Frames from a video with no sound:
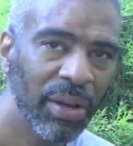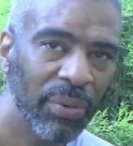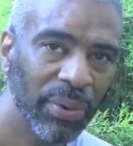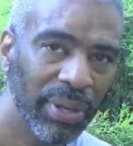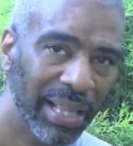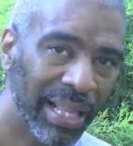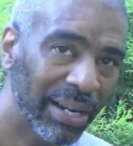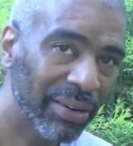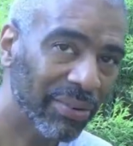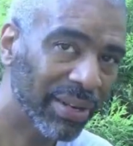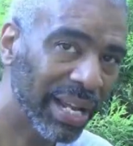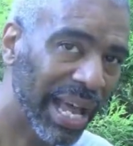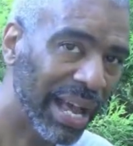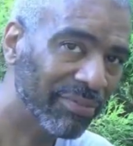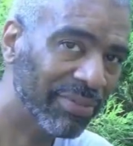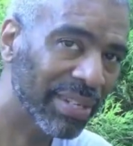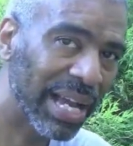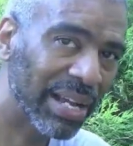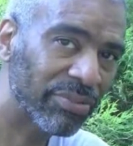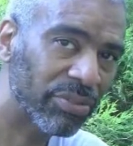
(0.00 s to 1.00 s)
where they don't
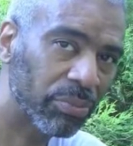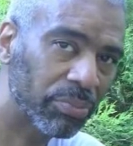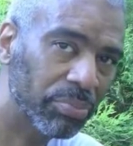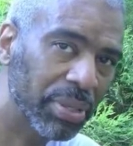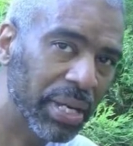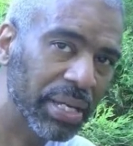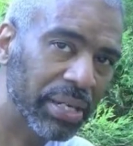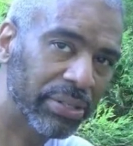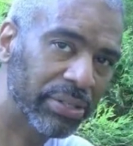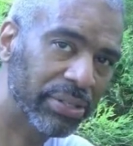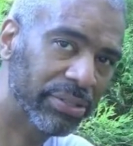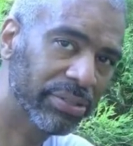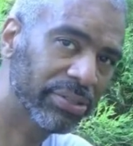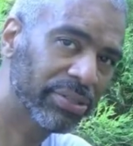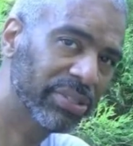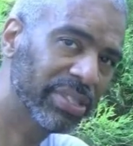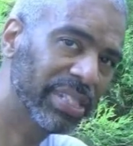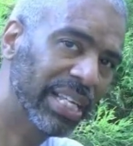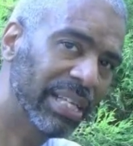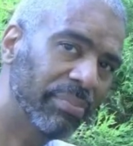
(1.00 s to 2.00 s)
have natural
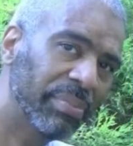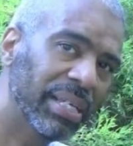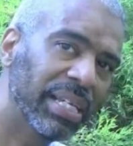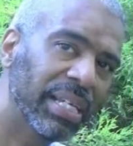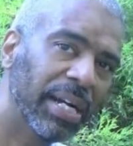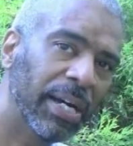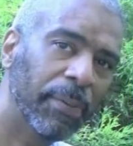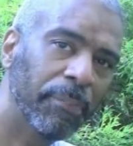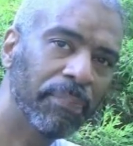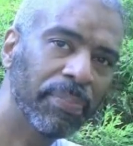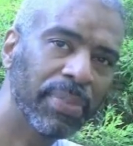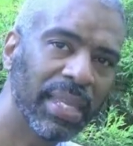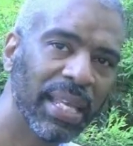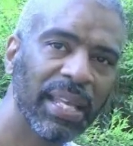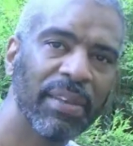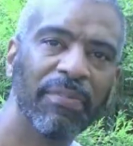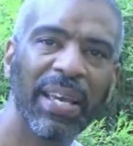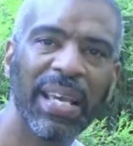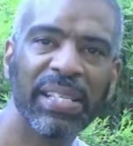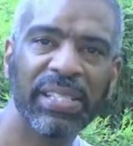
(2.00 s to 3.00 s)
predators, they become
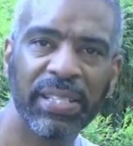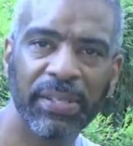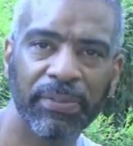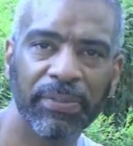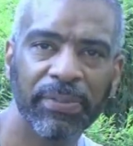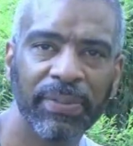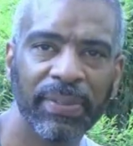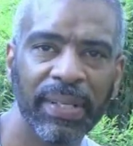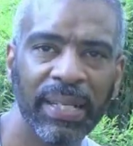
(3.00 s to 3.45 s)
invasive,